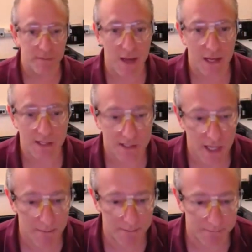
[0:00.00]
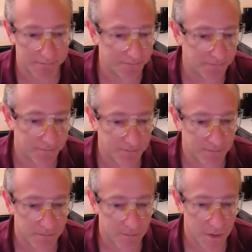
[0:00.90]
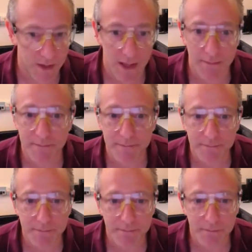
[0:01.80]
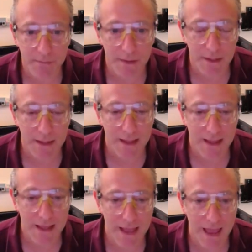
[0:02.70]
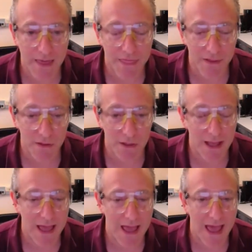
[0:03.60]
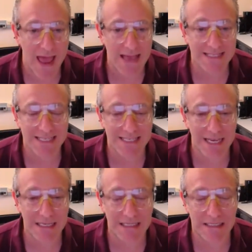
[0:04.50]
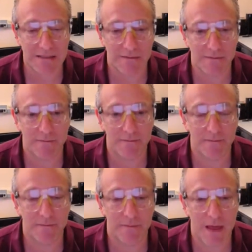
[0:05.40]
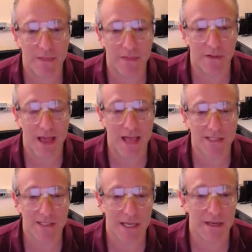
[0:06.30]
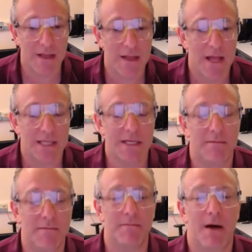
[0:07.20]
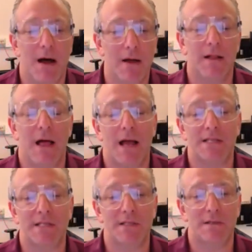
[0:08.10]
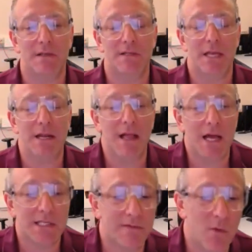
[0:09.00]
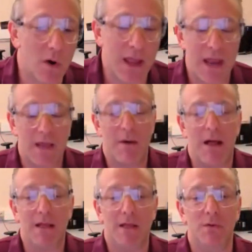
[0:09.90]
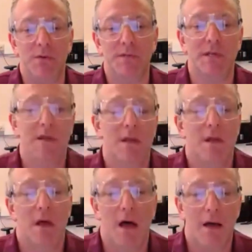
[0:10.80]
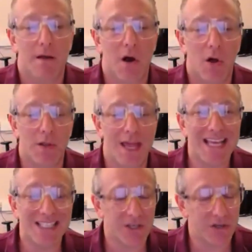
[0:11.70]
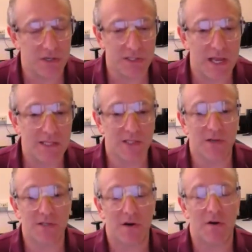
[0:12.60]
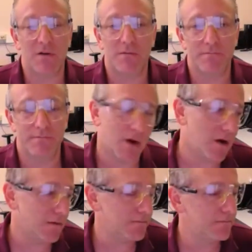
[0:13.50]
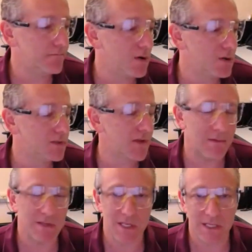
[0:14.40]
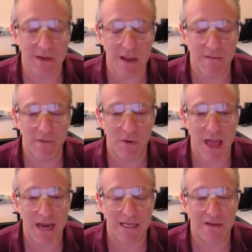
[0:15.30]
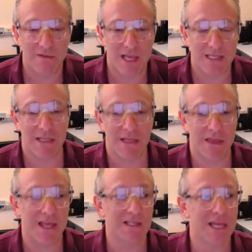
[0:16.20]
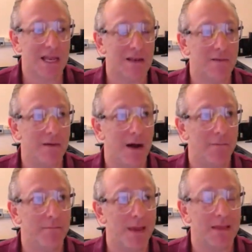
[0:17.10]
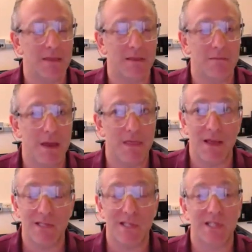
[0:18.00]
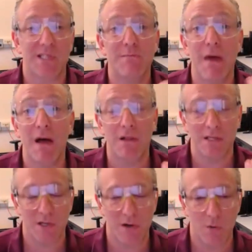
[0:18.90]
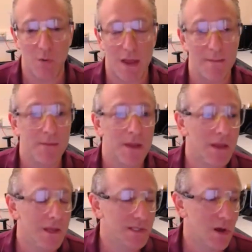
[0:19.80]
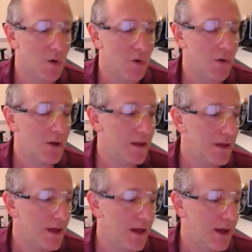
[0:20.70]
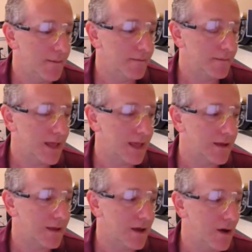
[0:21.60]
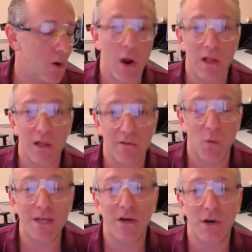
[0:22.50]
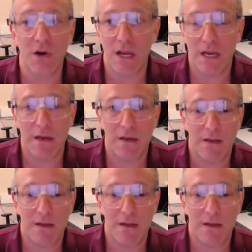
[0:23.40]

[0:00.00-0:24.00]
next up, what do we got? Ethyl acetate. Ethyl acetate. That's a uh, class, it's in a class of organic molecules uh, called esters. Esters are are most famous in, in food additives as things that um, make make things smell a certain way. So um, like uh, oil of wintergreen,